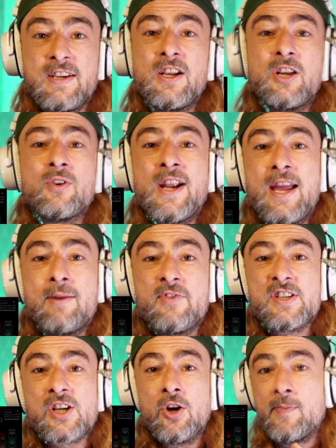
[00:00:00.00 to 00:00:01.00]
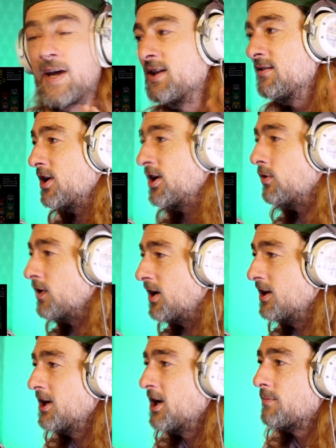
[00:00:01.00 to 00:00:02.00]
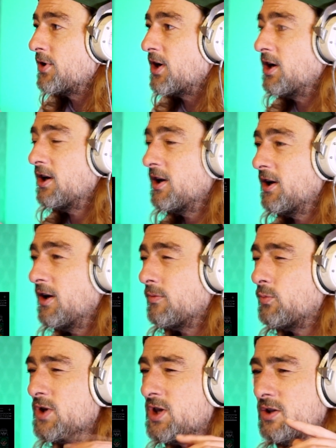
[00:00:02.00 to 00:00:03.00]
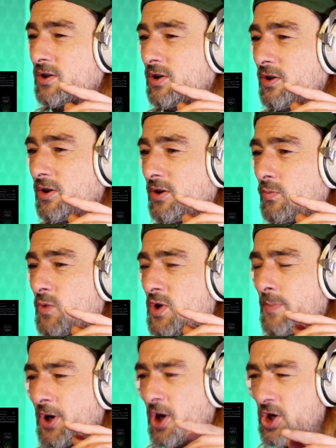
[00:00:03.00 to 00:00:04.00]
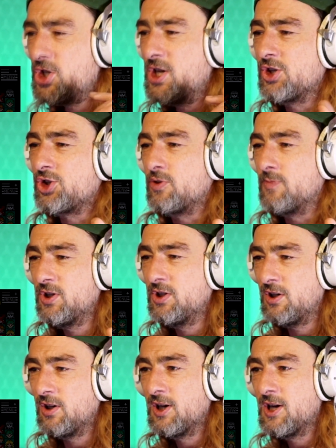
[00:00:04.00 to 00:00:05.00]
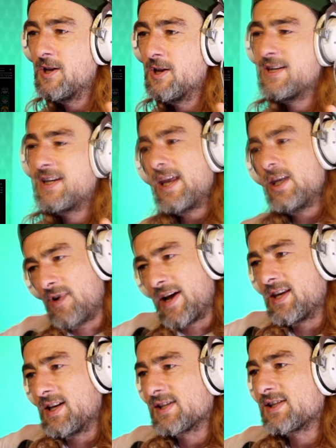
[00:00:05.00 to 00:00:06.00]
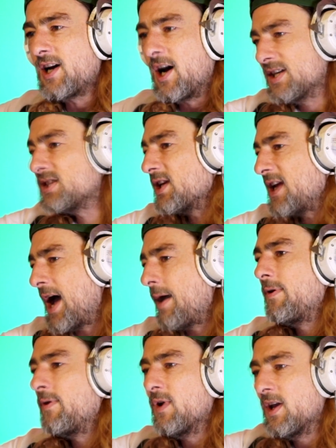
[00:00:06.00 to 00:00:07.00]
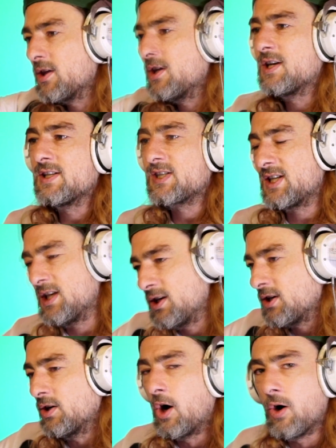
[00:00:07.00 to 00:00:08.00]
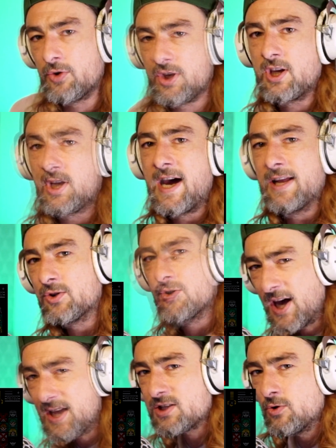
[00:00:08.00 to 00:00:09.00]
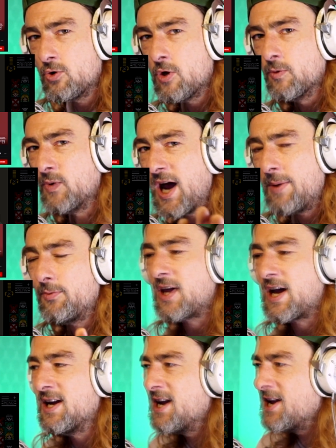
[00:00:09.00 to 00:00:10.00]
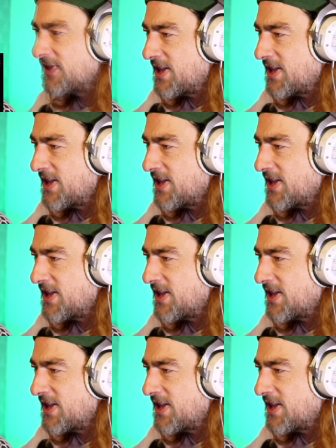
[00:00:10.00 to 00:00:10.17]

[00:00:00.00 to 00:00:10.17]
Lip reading: Give it a little name of its own, mate. Viola. But with a percussion instrument, you get your regular size that you're happy with, that you can see, that you can hold, that you can handle. That's normal. We're happy with that.